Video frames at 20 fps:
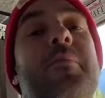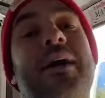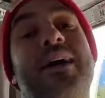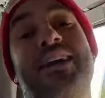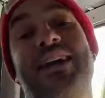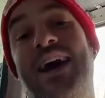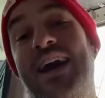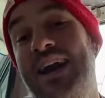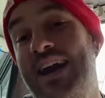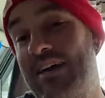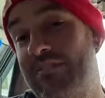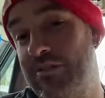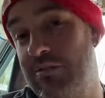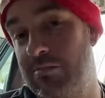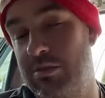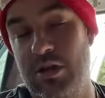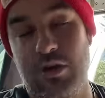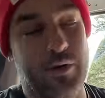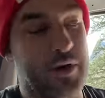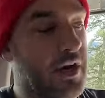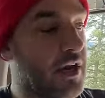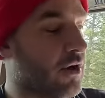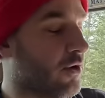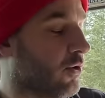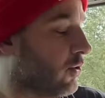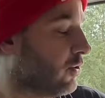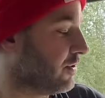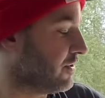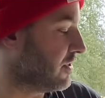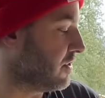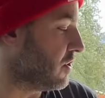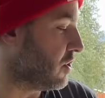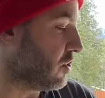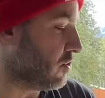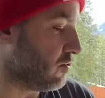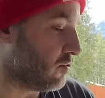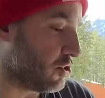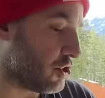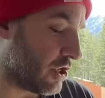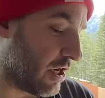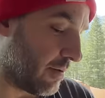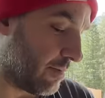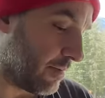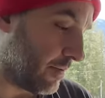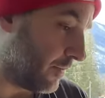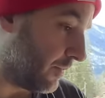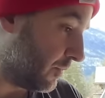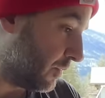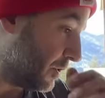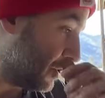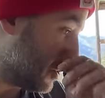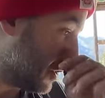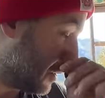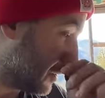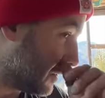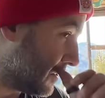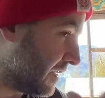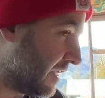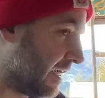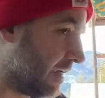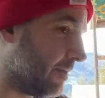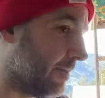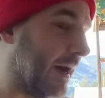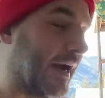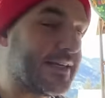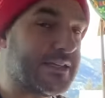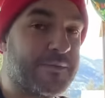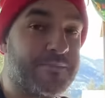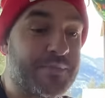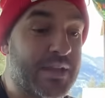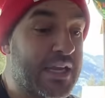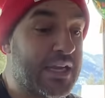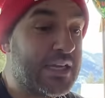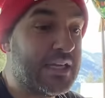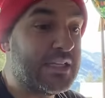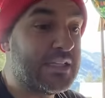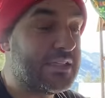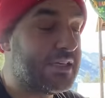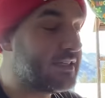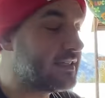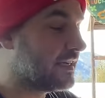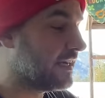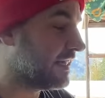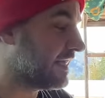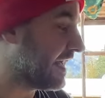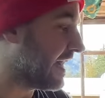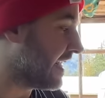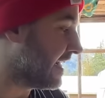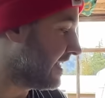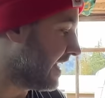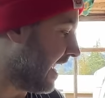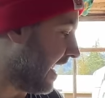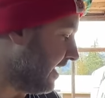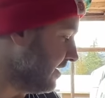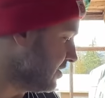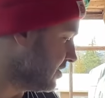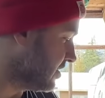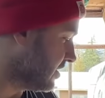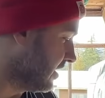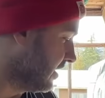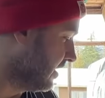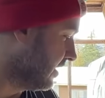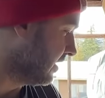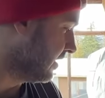Might not have to blow any holes in the new ship. We shall see. But let's get that attached